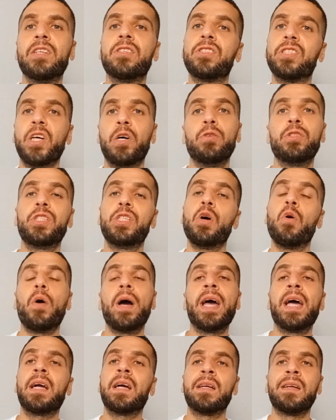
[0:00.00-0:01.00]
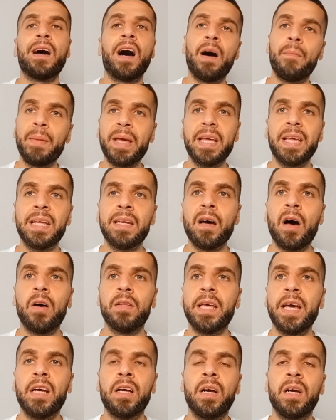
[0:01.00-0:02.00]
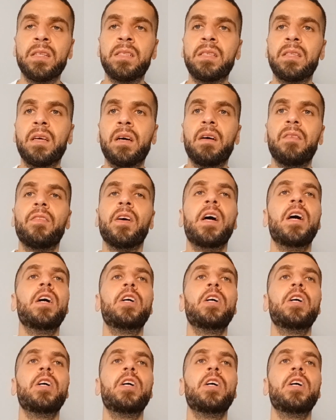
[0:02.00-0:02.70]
socioeconomic and all that good stuff,